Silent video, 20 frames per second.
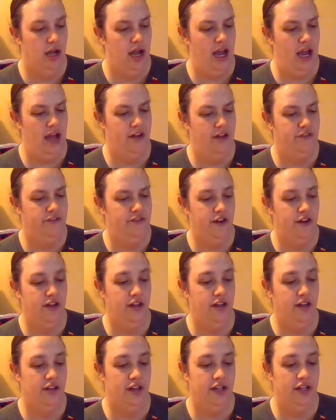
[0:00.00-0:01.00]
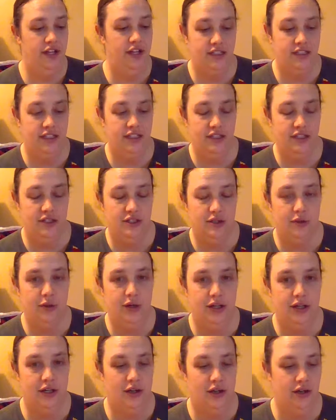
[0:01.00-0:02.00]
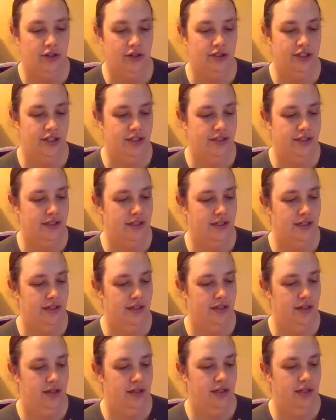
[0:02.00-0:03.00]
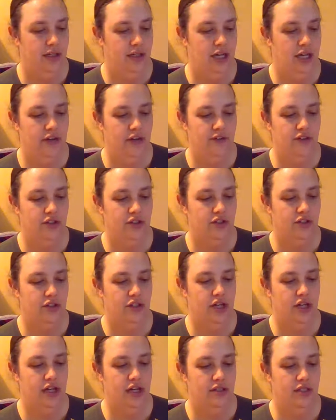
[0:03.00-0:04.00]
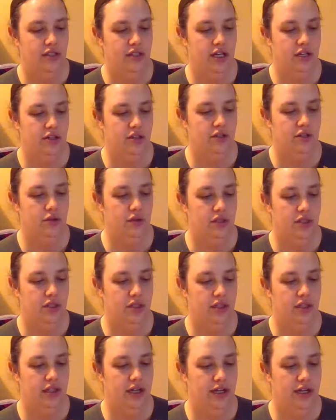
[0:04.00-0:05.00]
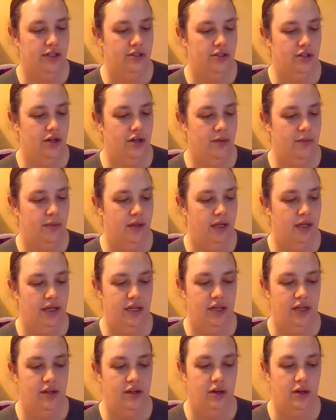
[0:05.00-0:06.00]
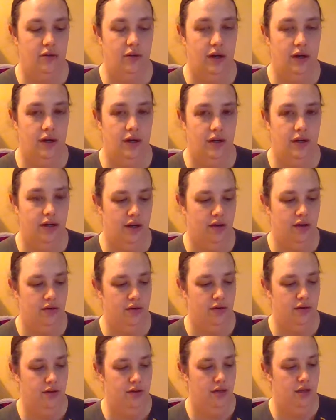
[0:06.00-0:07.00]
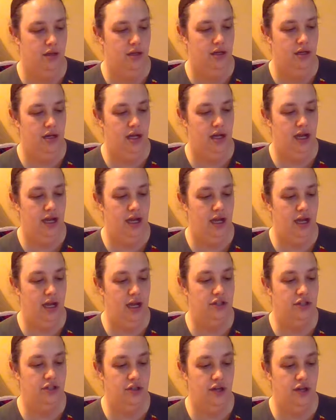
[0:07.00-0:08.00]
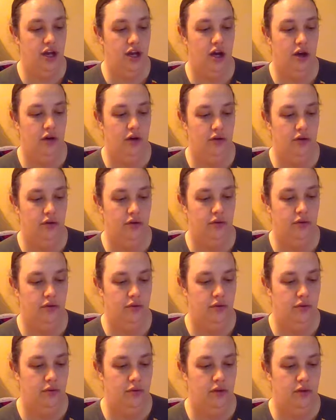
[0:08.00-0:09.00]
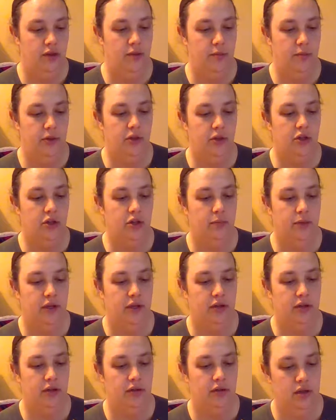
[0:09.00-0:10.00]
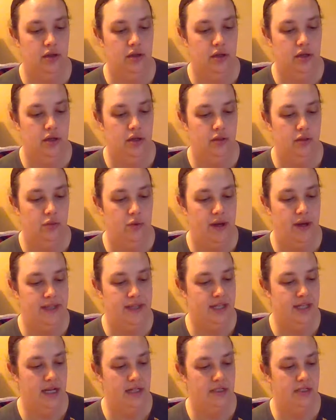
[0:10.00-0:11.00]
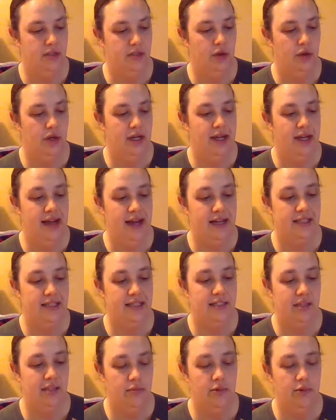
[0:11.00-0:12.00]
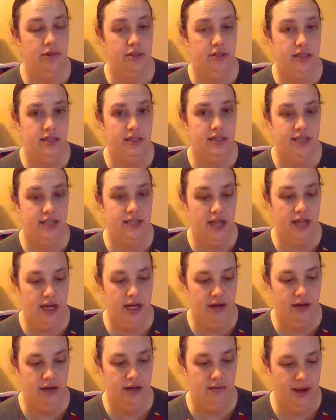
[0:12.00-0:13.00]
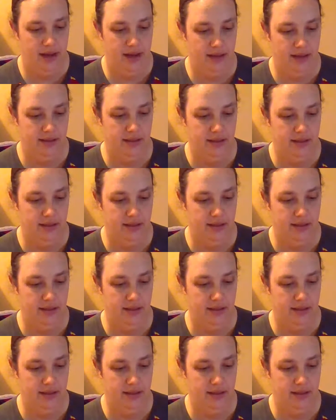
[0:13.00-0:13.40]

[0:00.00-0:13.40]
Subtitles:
Have fun on the 19th story, called Jason. Calvin stood outside the door to the classroom. He didn't know where to go. As you know, when the builder built Wayside story, he accidentally built it sideways.